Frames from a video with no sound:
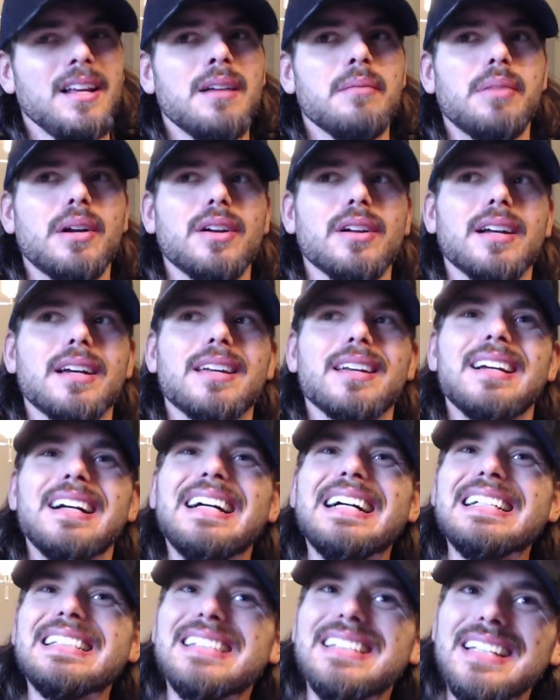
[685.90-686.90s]
But you're like,
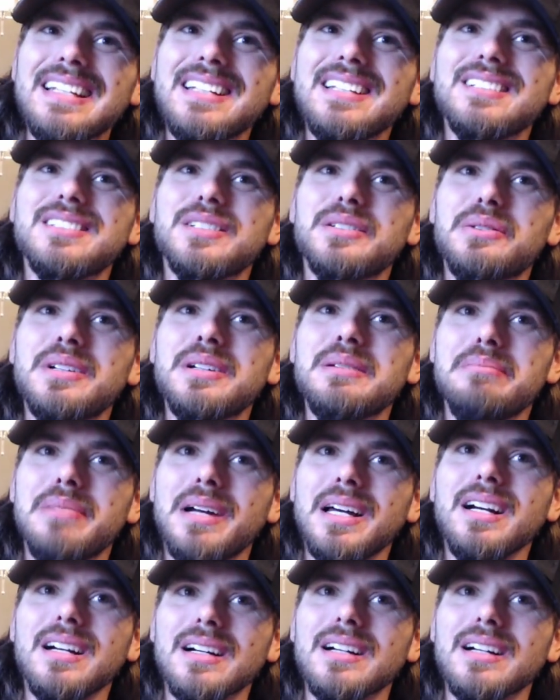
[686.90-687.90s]
I think it should run better.